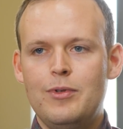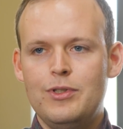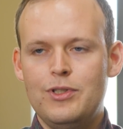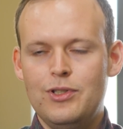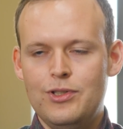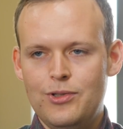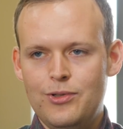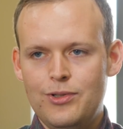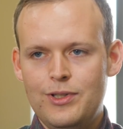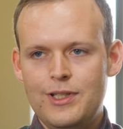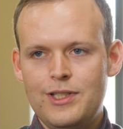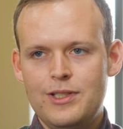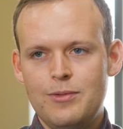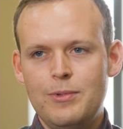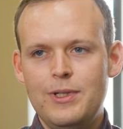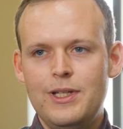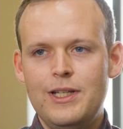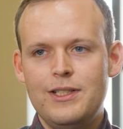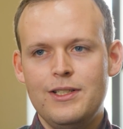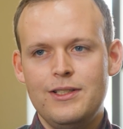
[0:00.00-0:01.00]
To do this,
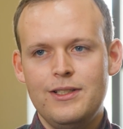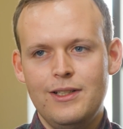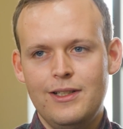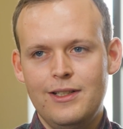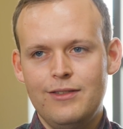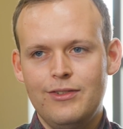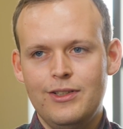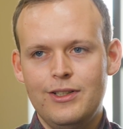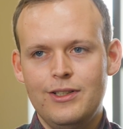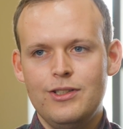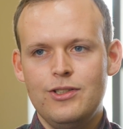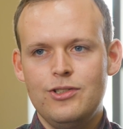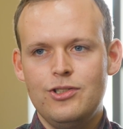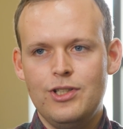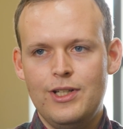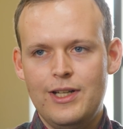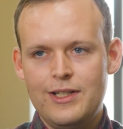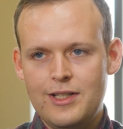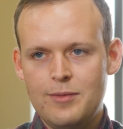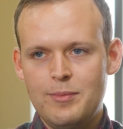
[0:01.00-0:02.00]
we need to deliver
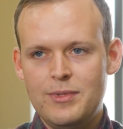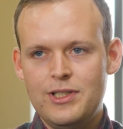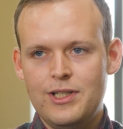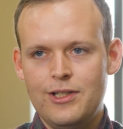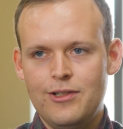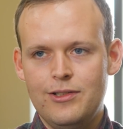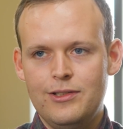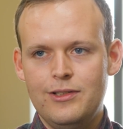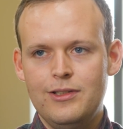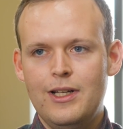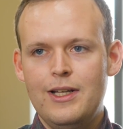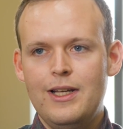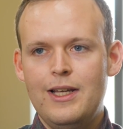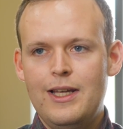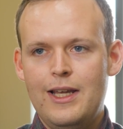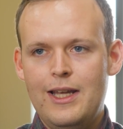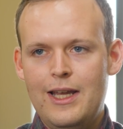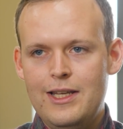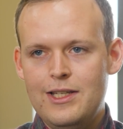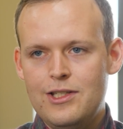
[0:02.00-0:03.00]
genetic material
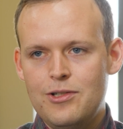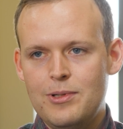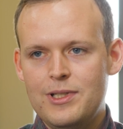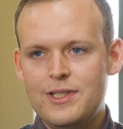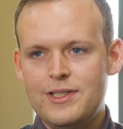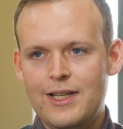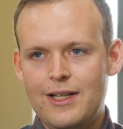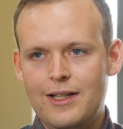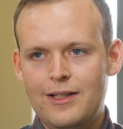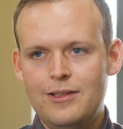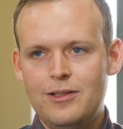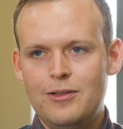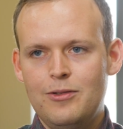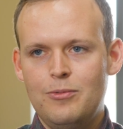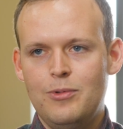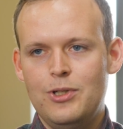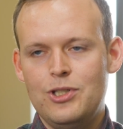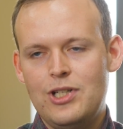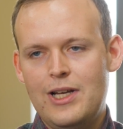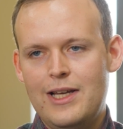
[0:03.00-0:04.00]
into a cell
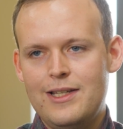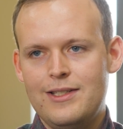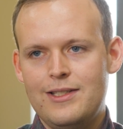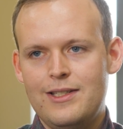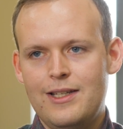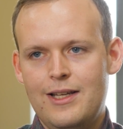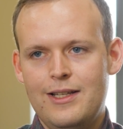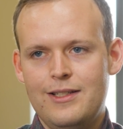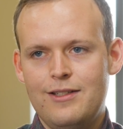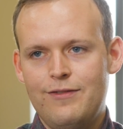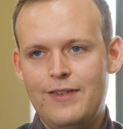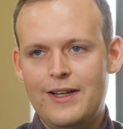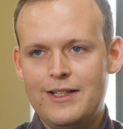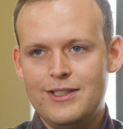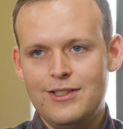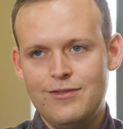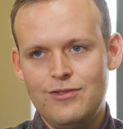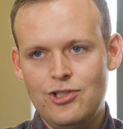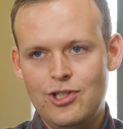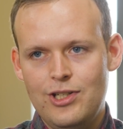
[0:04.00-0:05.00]
which has a
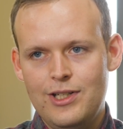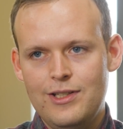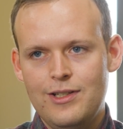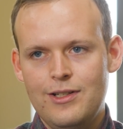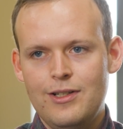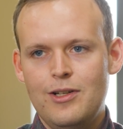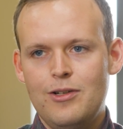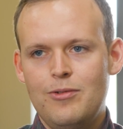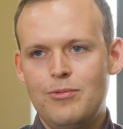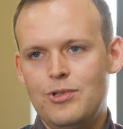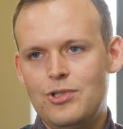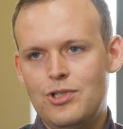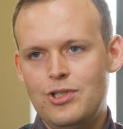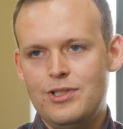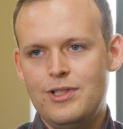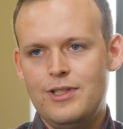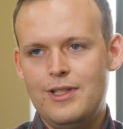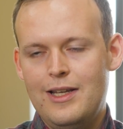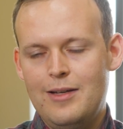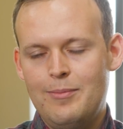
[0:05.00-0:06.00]
defective gene, which
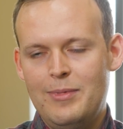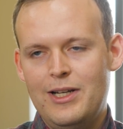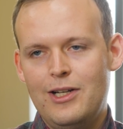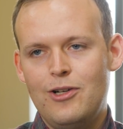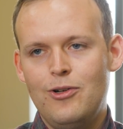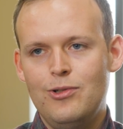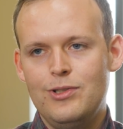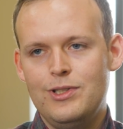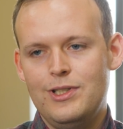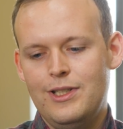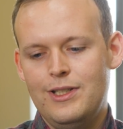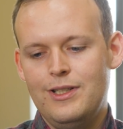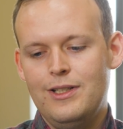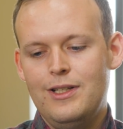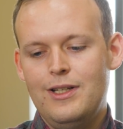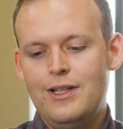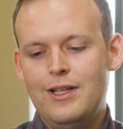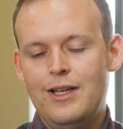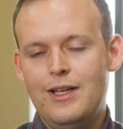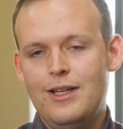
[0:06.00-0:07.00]
is thereby causing
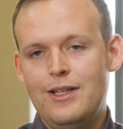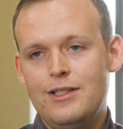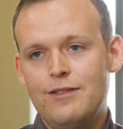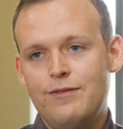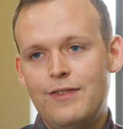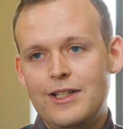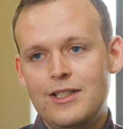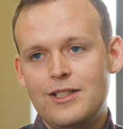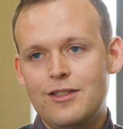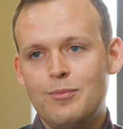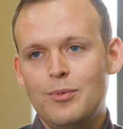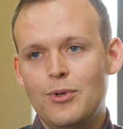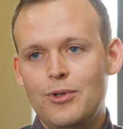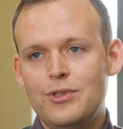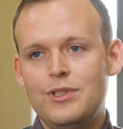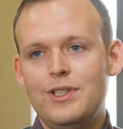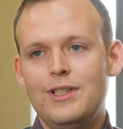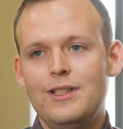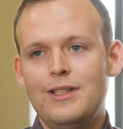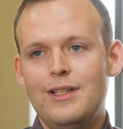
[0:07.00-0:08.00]
a defective
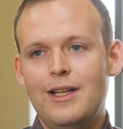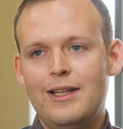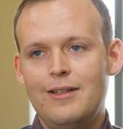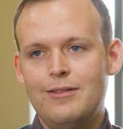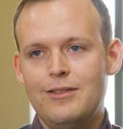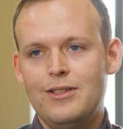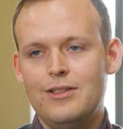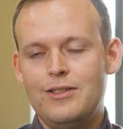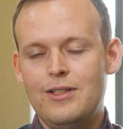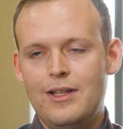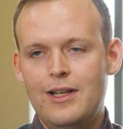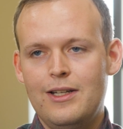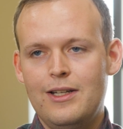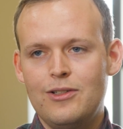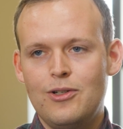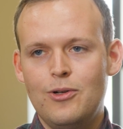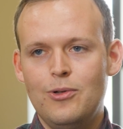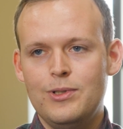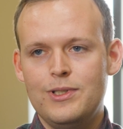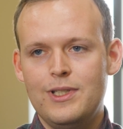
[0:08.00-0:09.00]
protein and
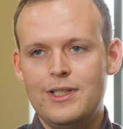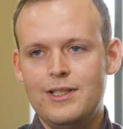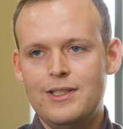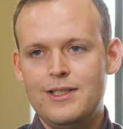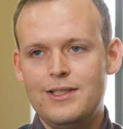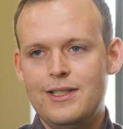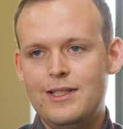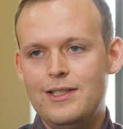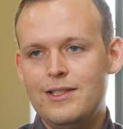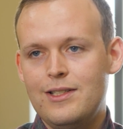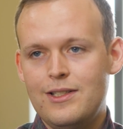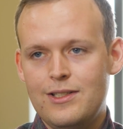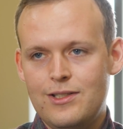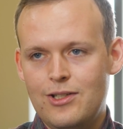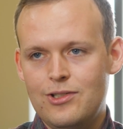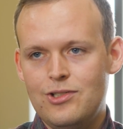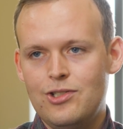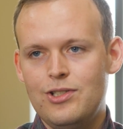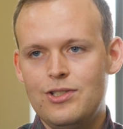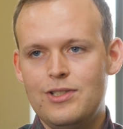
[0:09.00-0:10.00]
causing a disease
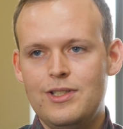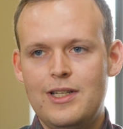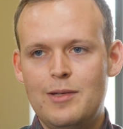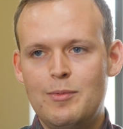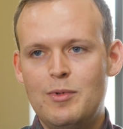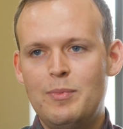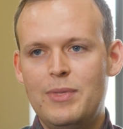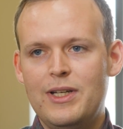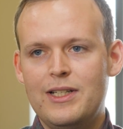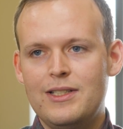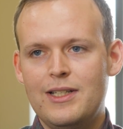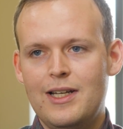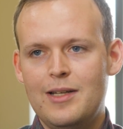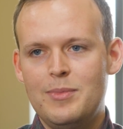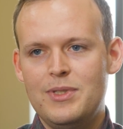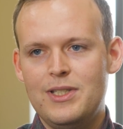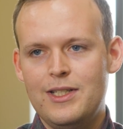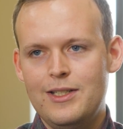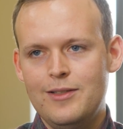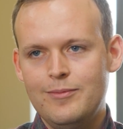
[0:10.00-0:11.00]
such as Niemann-Pick
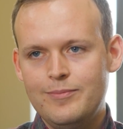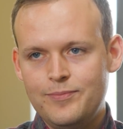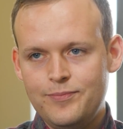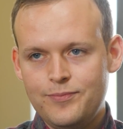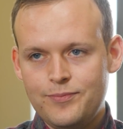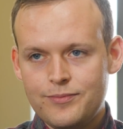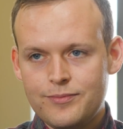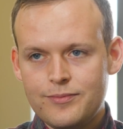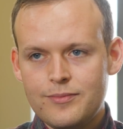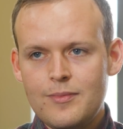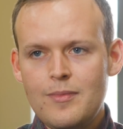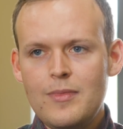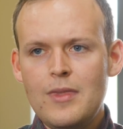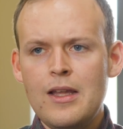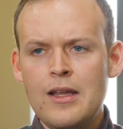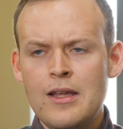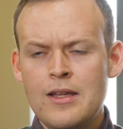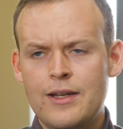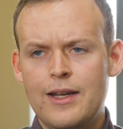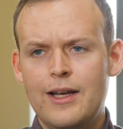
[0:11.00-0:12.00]
type C.
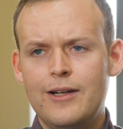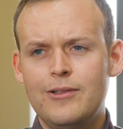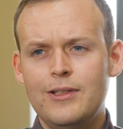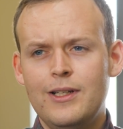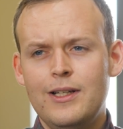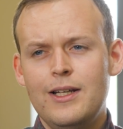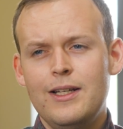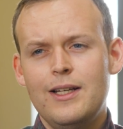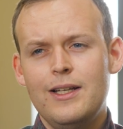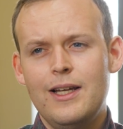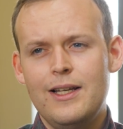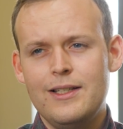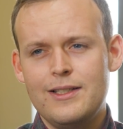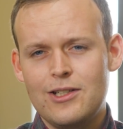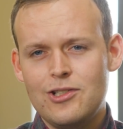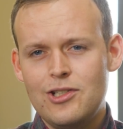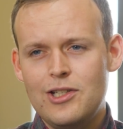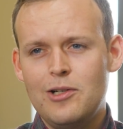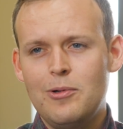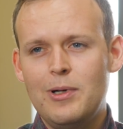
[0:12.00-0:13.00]
Now, it's
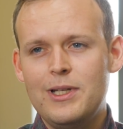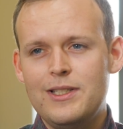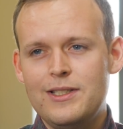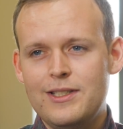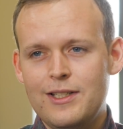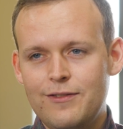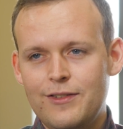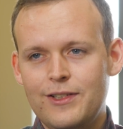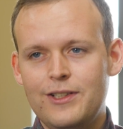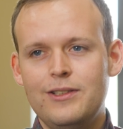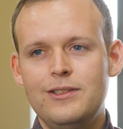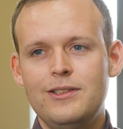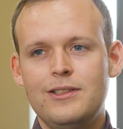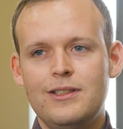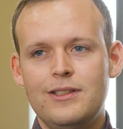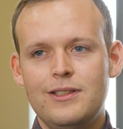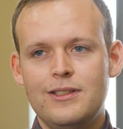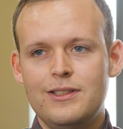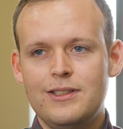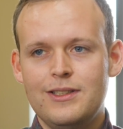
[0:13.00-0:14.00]
actually quite
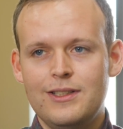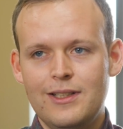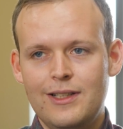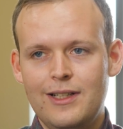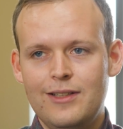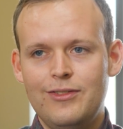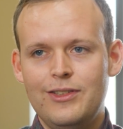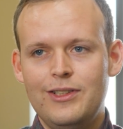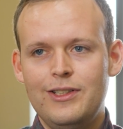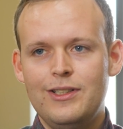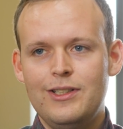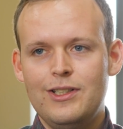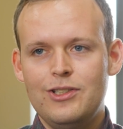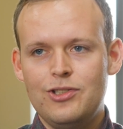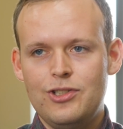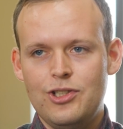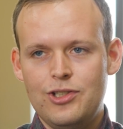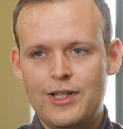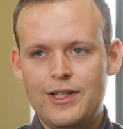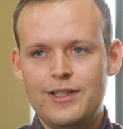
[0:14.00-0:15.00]
difficult to deliver
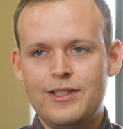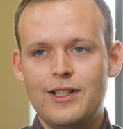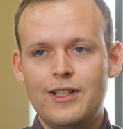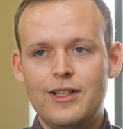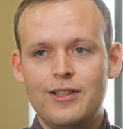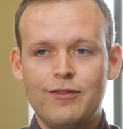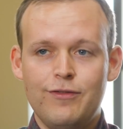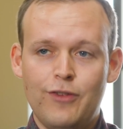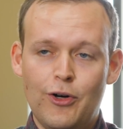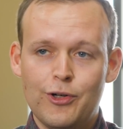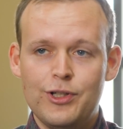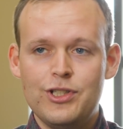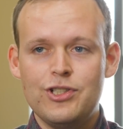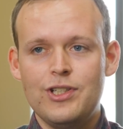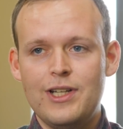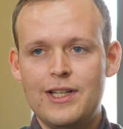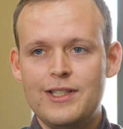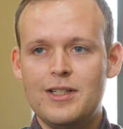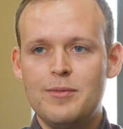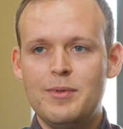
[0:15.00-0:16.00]
foreign
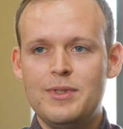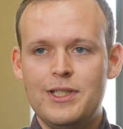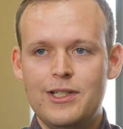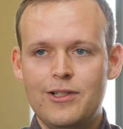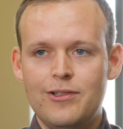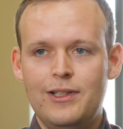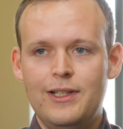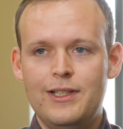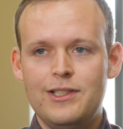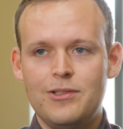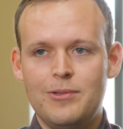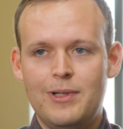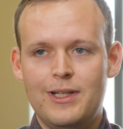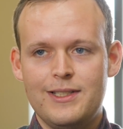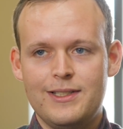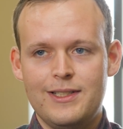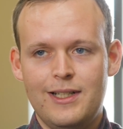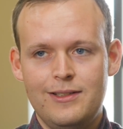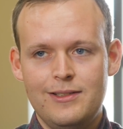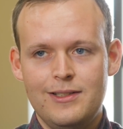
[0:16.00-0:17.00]
genetic material into our
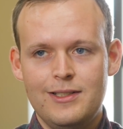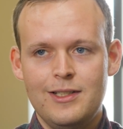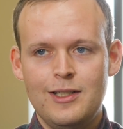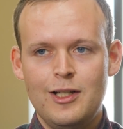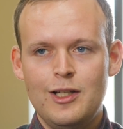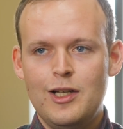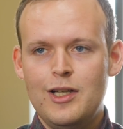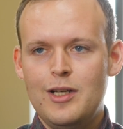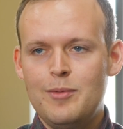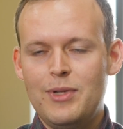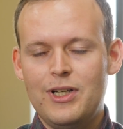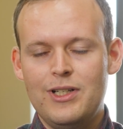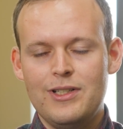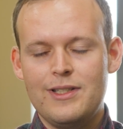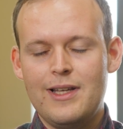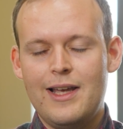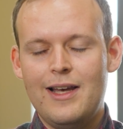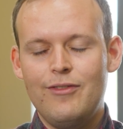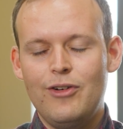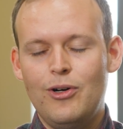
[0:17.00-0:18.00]
cells
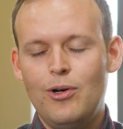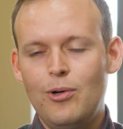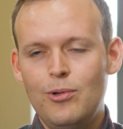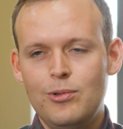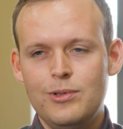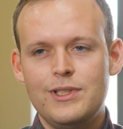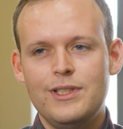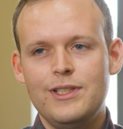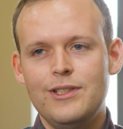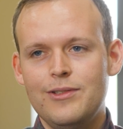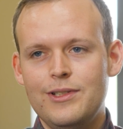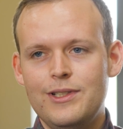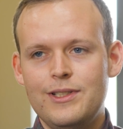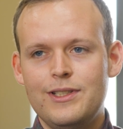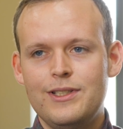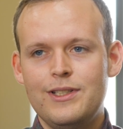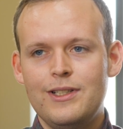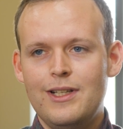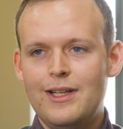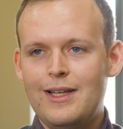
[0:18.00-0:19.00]
because they have a whole
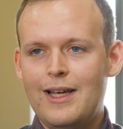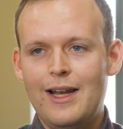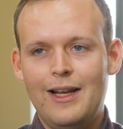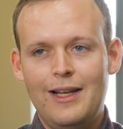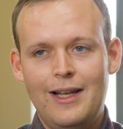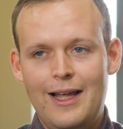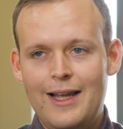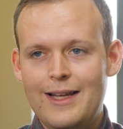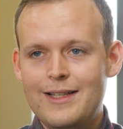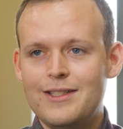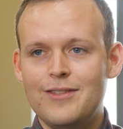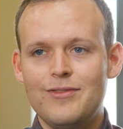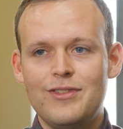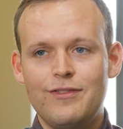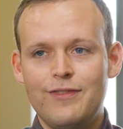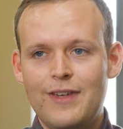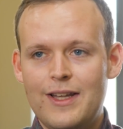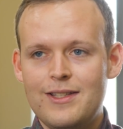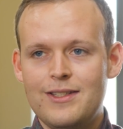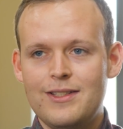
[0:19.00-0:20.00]
series and lines of
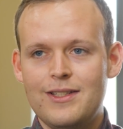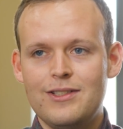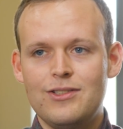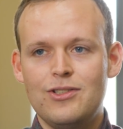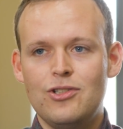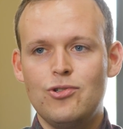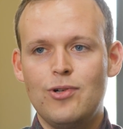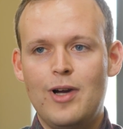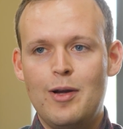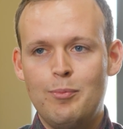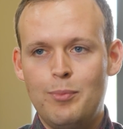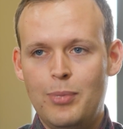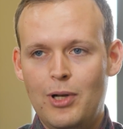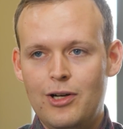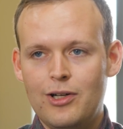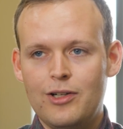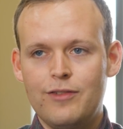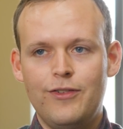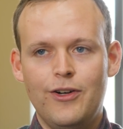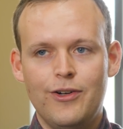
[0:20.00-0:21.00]
defenses to try and
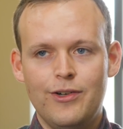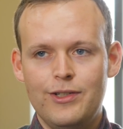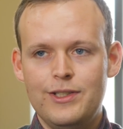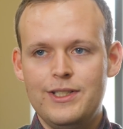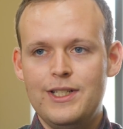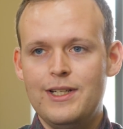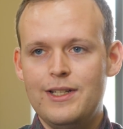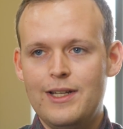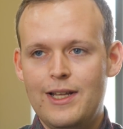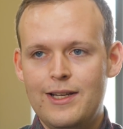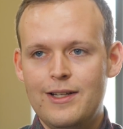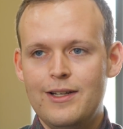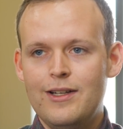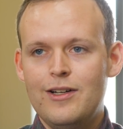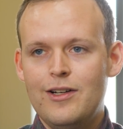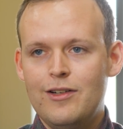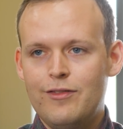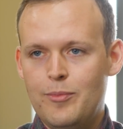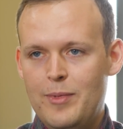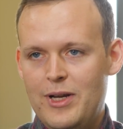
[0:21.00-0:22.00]
block foreign DNA
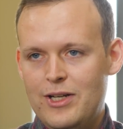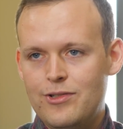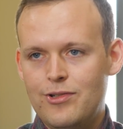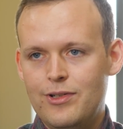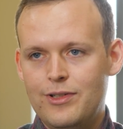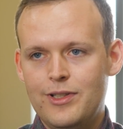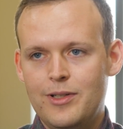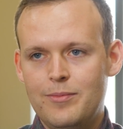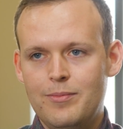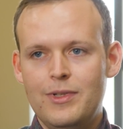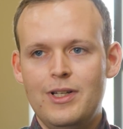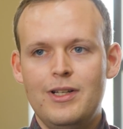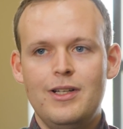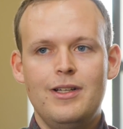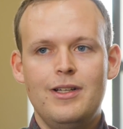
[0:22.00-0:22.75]
from entering them